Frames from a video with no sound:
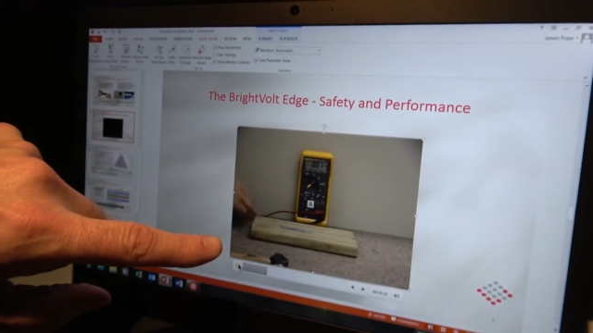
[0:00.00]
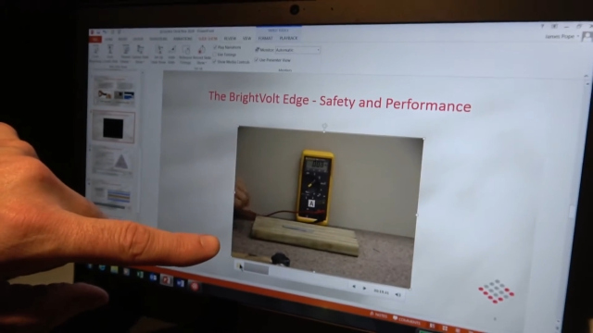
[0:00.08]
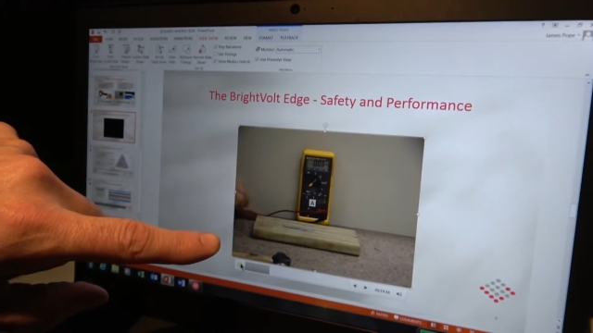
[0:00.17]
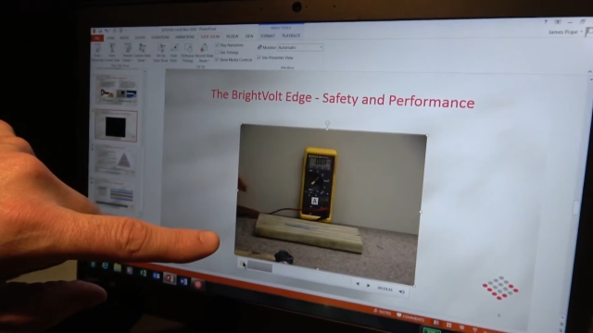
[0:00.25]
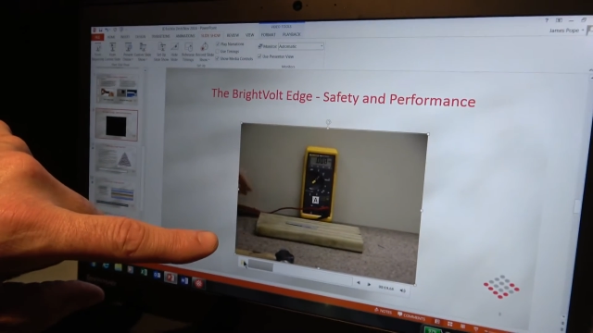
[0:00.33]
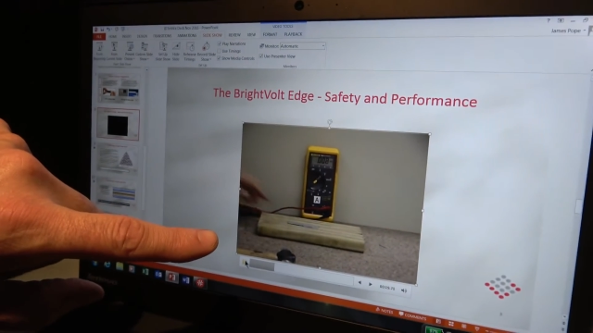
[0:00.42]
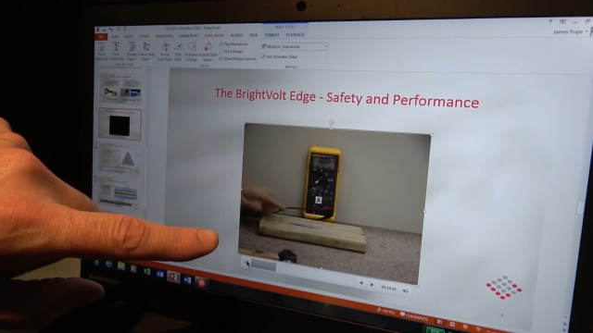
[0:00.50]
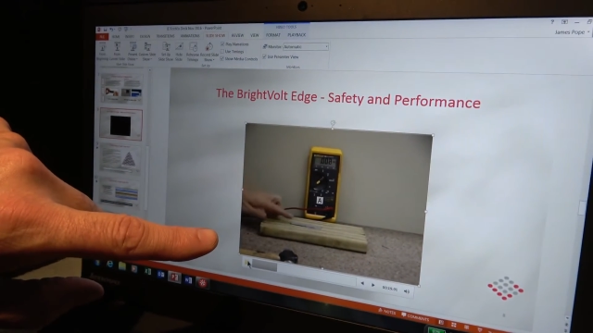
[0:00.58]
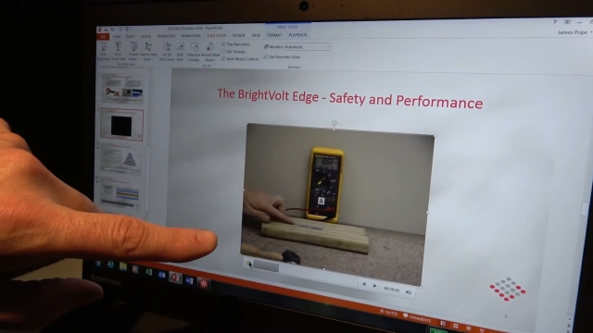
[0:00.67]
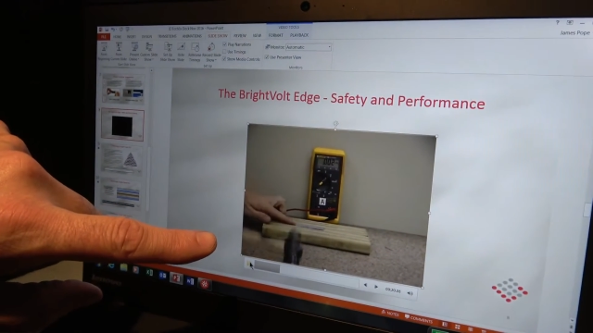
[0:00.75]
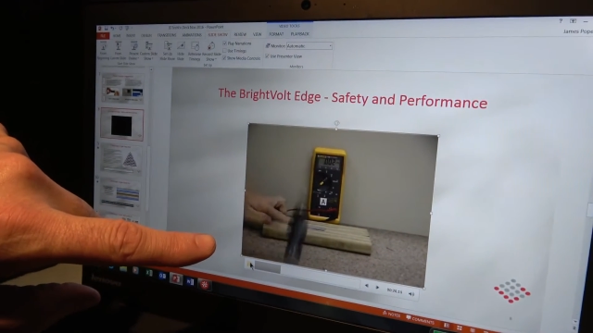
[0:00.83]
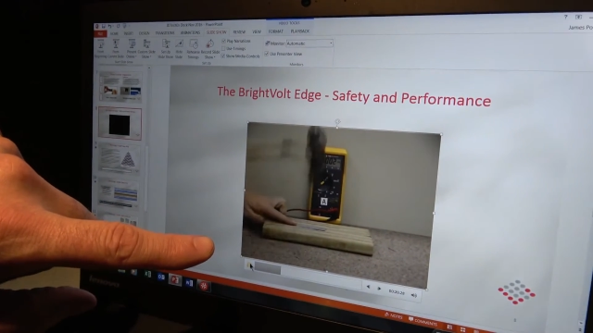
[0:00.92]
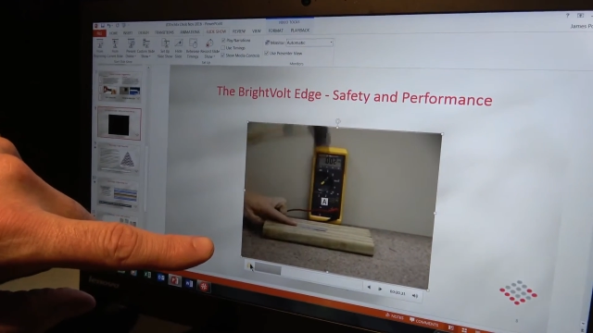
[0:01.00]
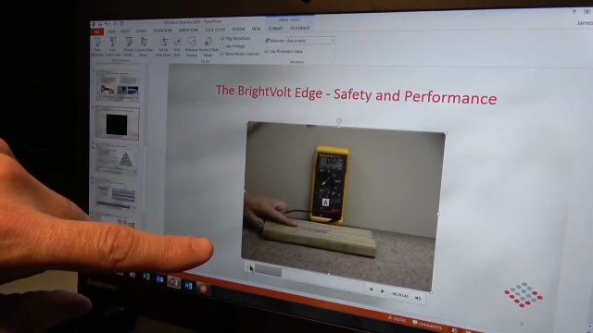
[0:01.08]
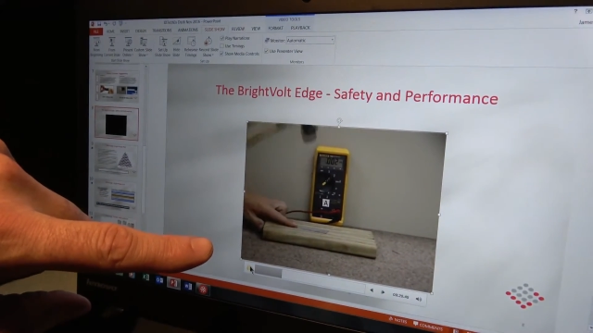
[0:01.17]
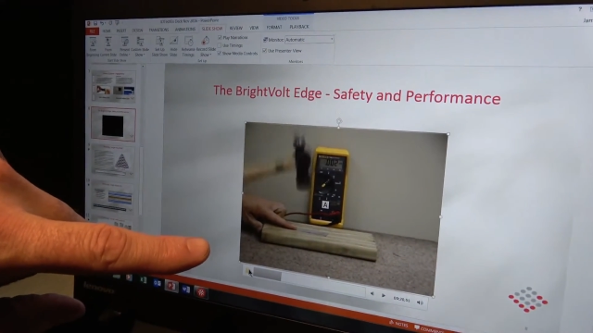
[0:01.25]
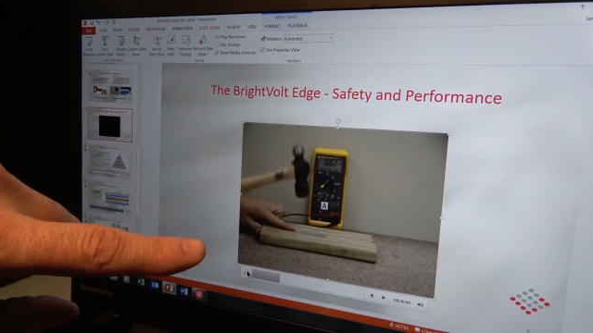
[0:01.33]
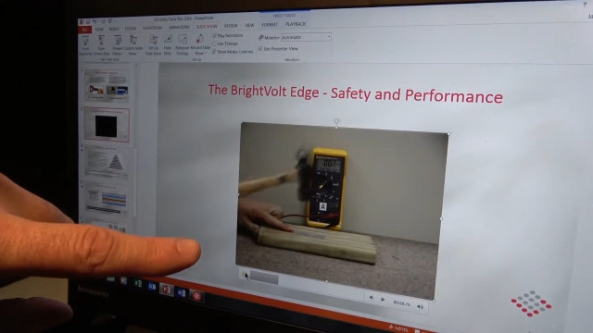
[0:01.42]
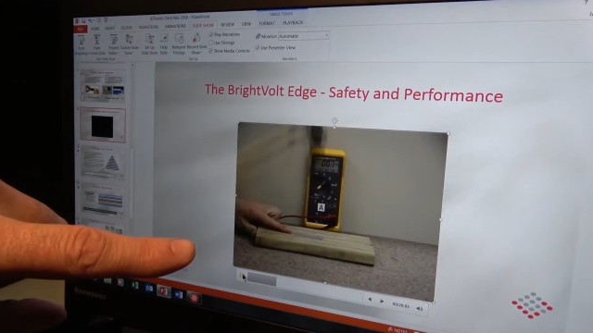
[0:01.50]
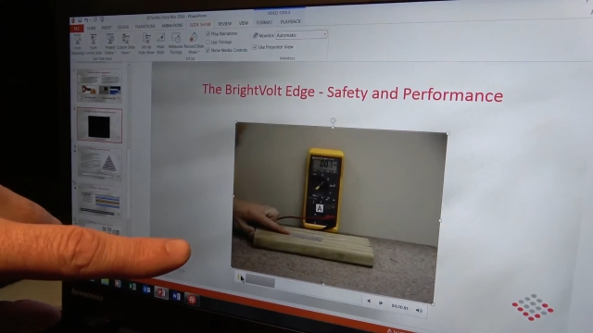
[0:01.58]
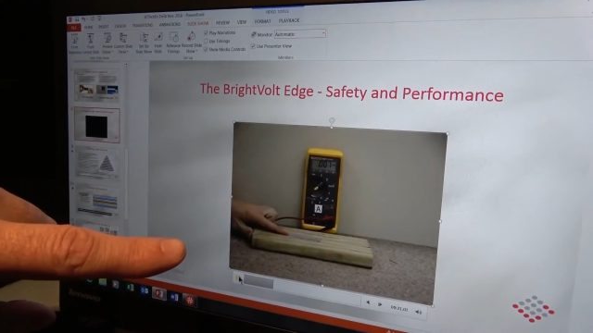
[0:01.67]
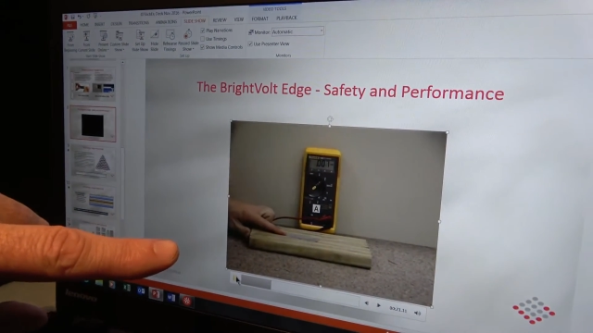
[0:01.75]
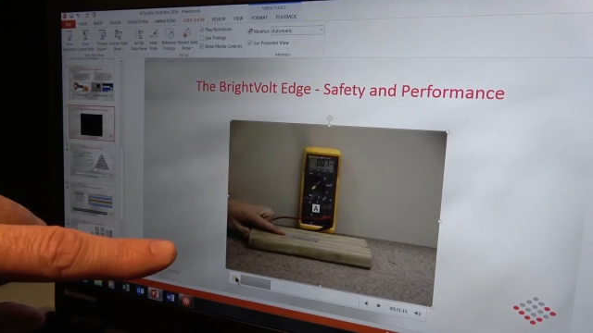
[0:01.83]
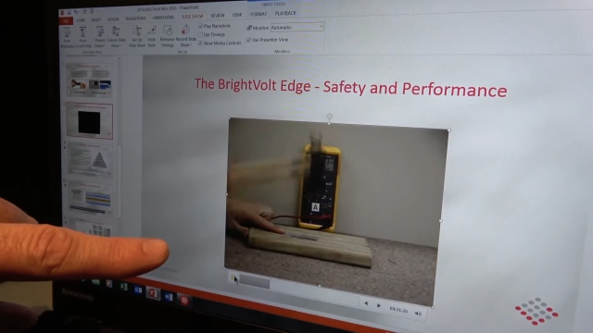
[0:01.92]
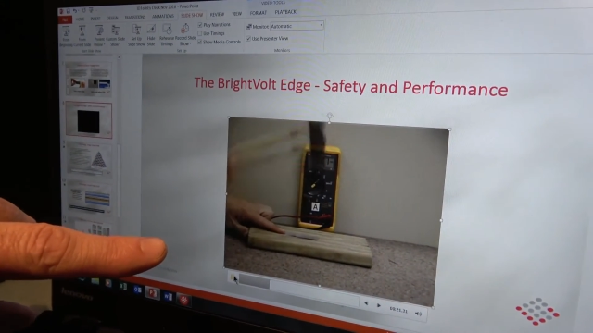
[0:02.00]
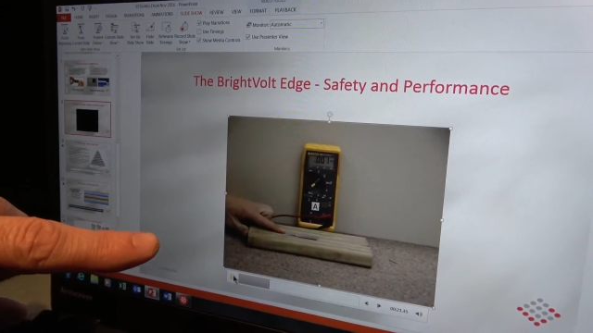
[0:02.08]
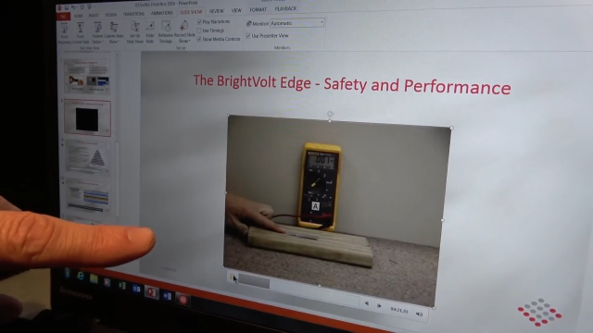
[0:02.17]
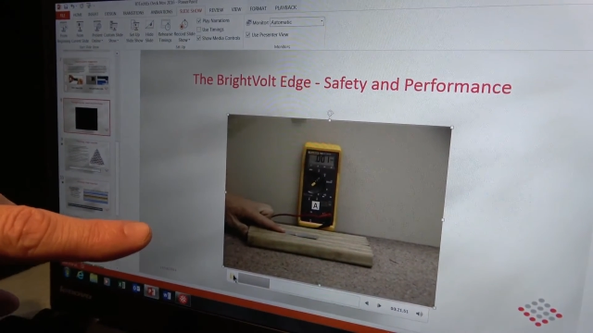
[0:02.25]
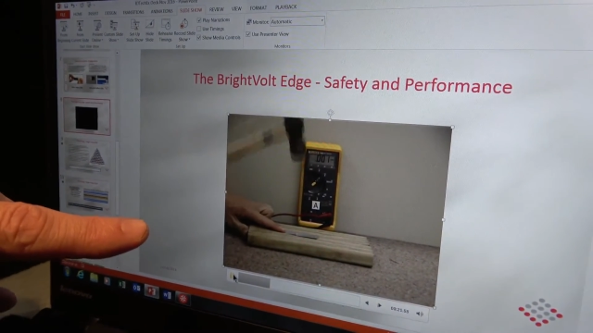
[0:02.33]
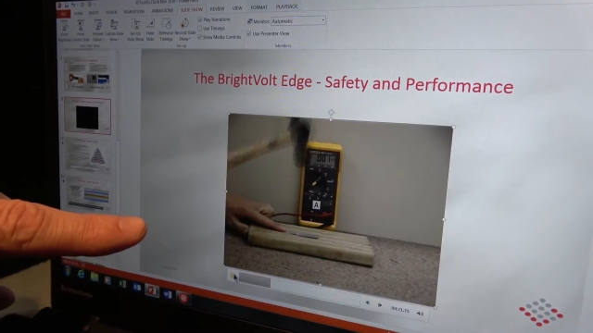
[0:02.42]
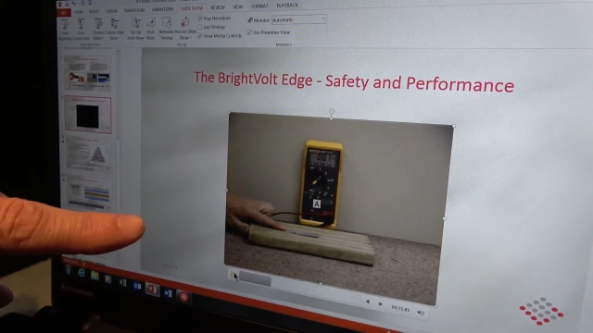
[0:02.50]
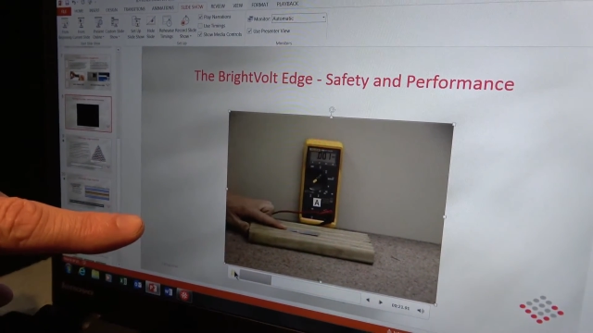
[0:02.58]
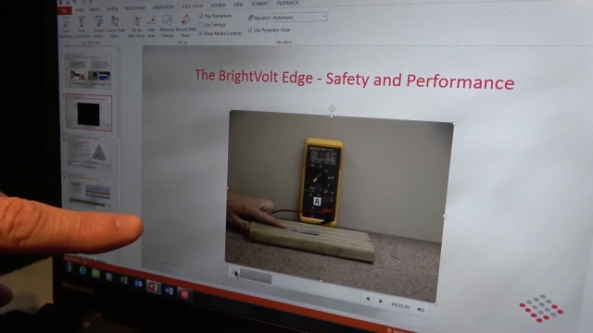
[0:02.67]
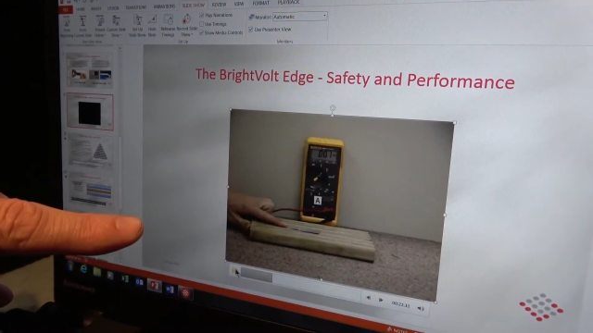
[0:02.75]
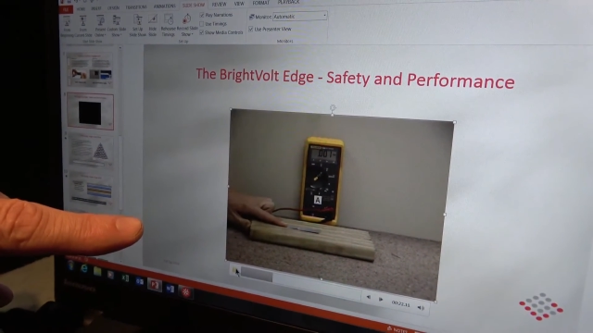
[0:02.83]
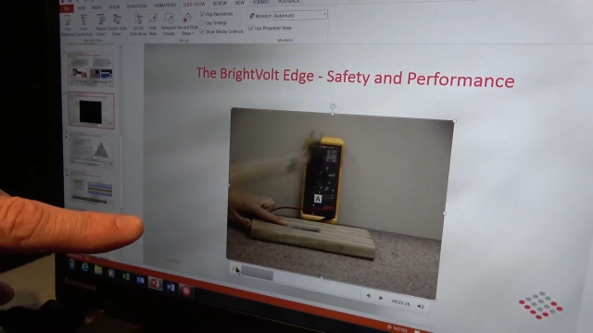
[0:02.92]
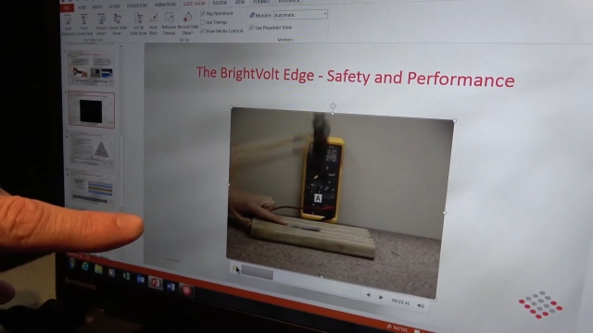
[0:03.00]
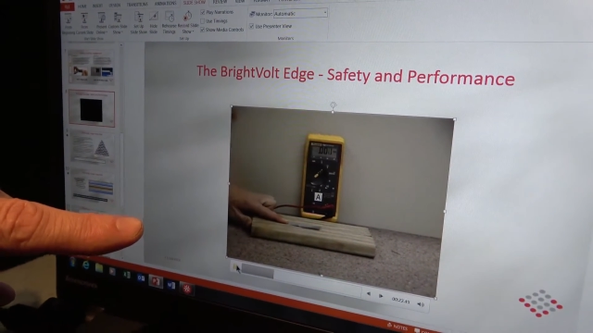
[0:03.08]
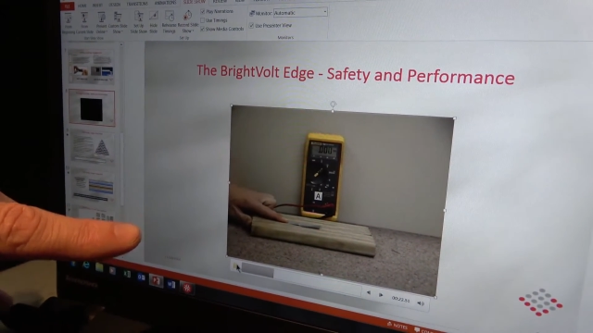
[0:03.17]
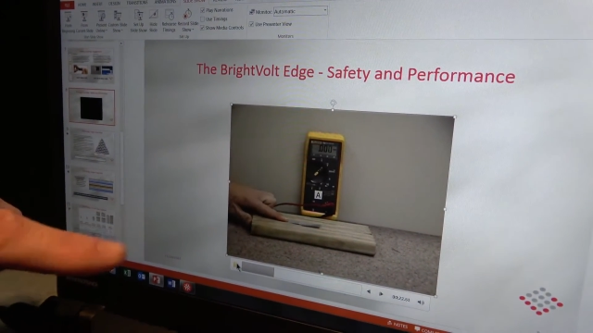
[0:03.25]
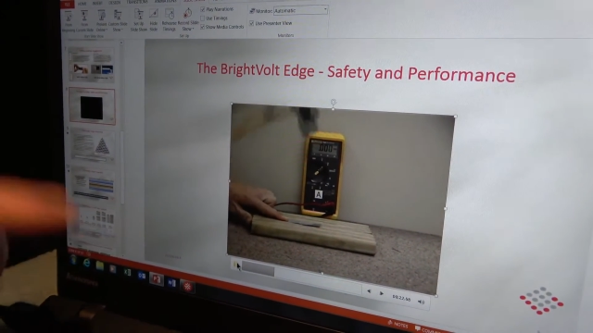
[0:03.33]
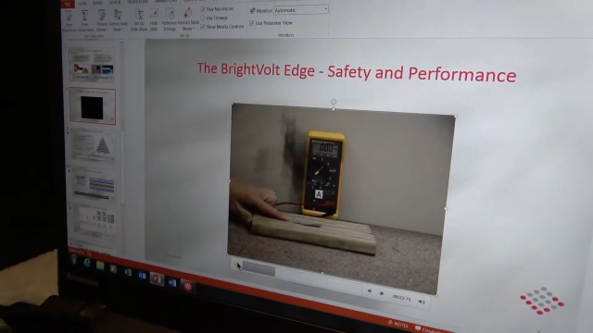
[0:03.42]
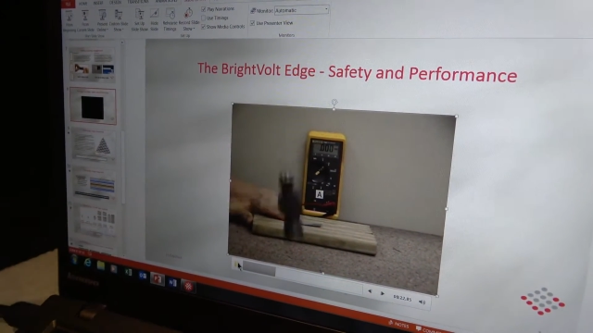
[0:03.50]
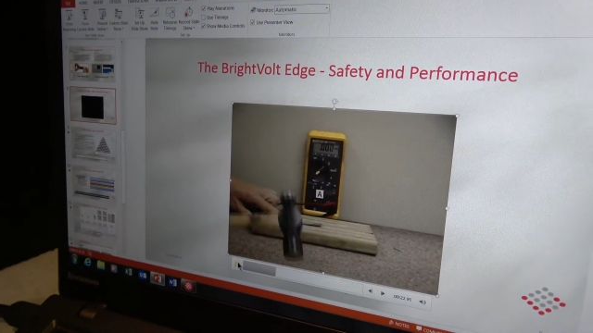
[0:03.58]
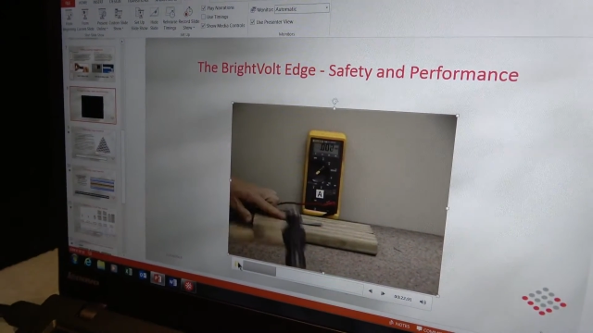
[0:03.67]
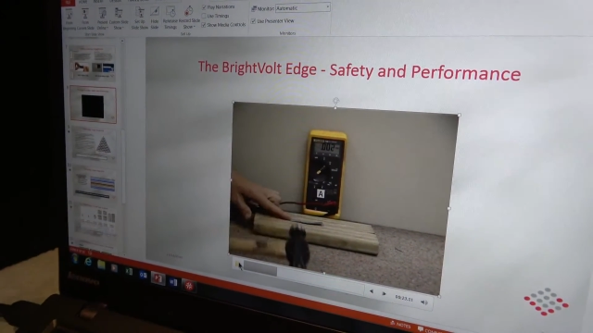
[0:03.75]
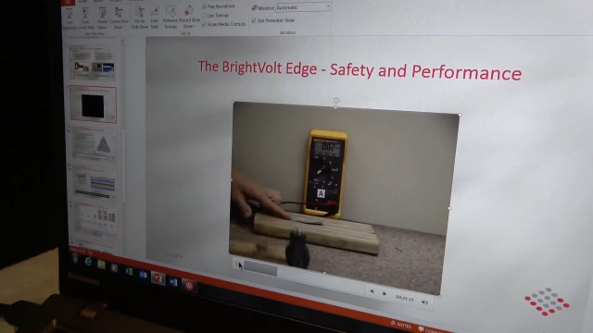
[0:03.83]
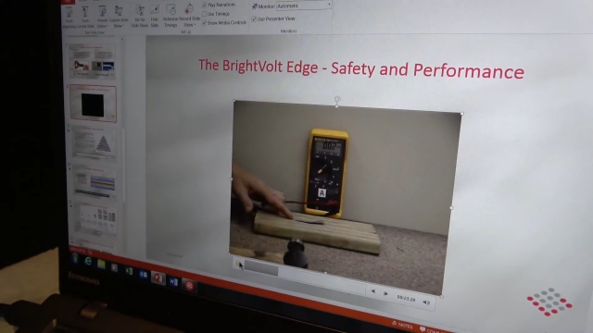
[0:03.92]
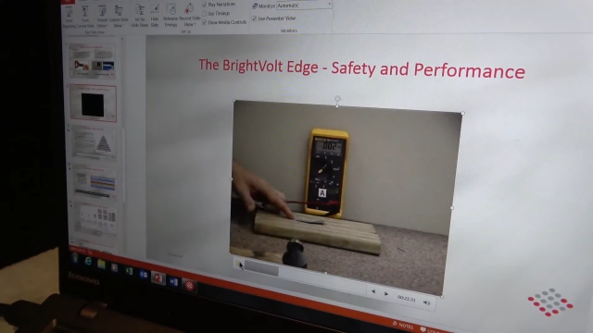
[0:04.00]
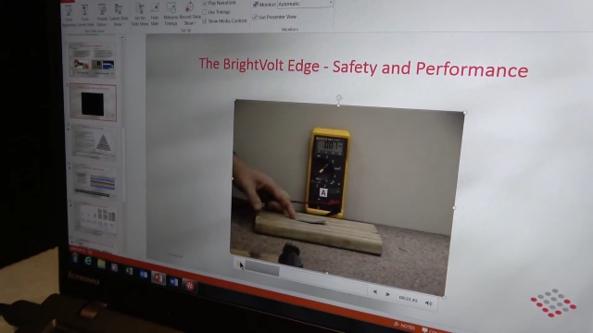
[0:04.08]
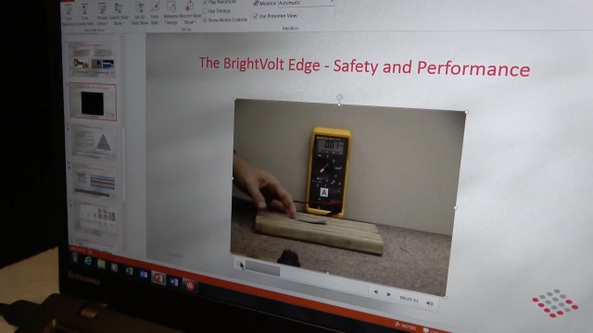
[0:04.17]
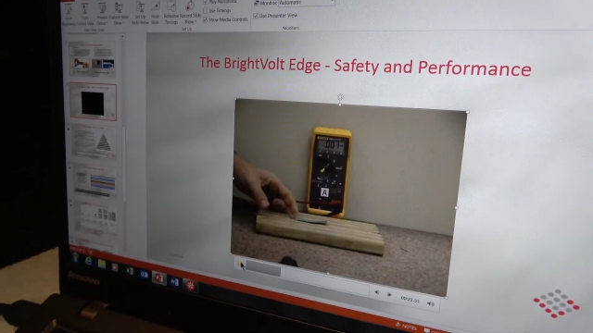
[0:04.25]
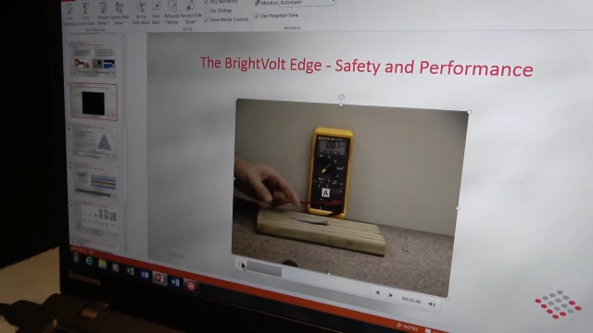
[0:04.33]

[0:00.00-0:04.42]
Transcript: No face is visible, so there are no lips to read.